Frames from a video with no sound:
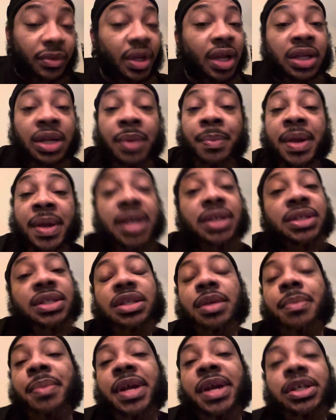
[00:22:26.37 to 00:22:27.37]
The past is
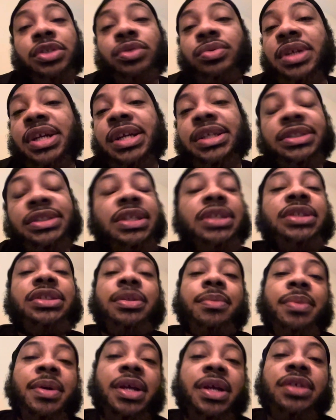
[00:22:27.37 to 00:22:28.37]
the past. You can't change the
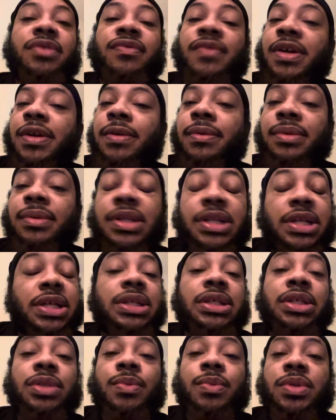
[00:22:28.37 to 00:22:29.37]
past, right? That
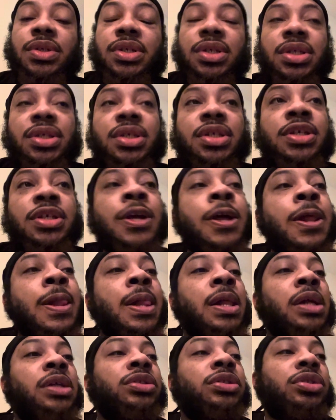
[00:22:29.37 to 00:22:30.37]
is what it is.
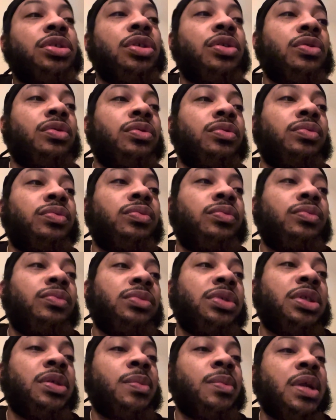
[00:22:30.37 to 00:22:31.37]
So,
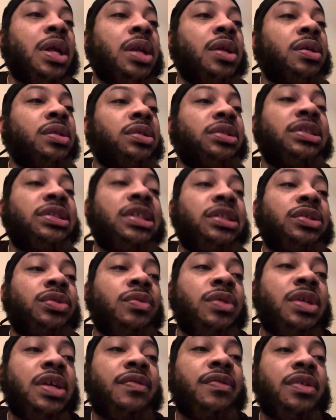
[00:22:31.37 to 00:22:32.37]
and what I learned is that you're
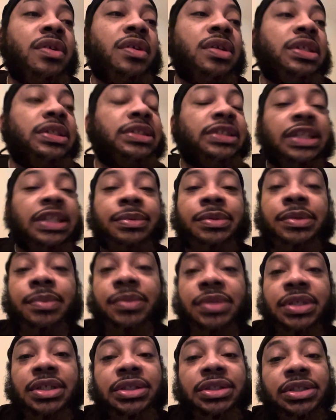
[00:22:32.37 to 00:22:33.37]
going to have to learn to accept some
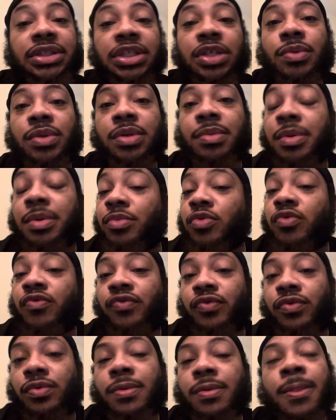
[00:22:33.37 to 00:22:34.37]
things, deal with them, and move
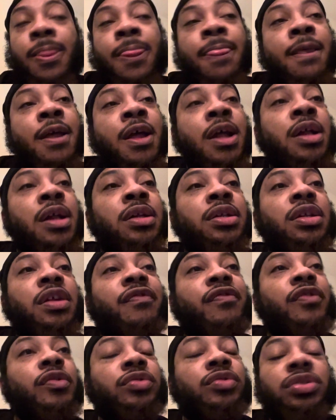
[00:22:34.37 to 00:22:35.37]
on. The
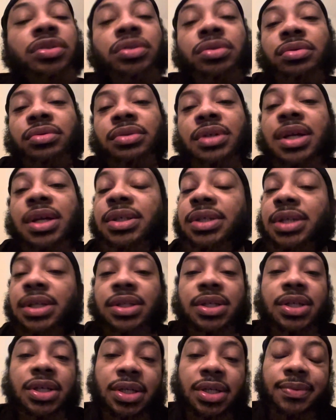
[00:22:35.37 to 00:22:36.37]
future is yet to
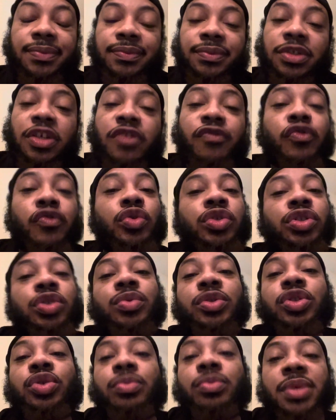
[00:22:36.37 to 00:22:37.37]
come. The future is
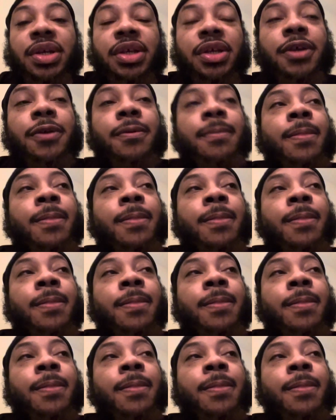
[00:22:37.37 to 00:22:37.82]
what you make it.